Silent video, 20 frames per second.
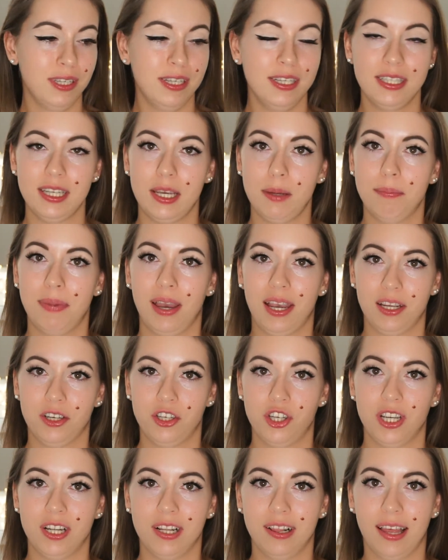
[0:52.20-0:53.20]
in the same
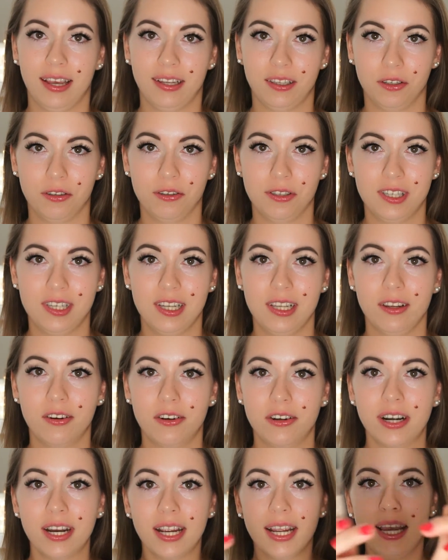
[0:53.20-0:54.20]
packaging like the
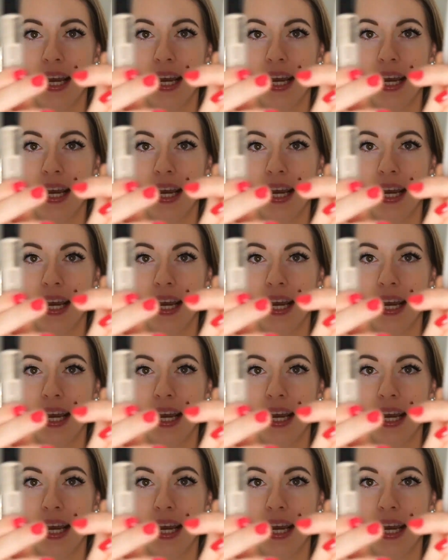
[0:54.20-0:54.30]
concealer.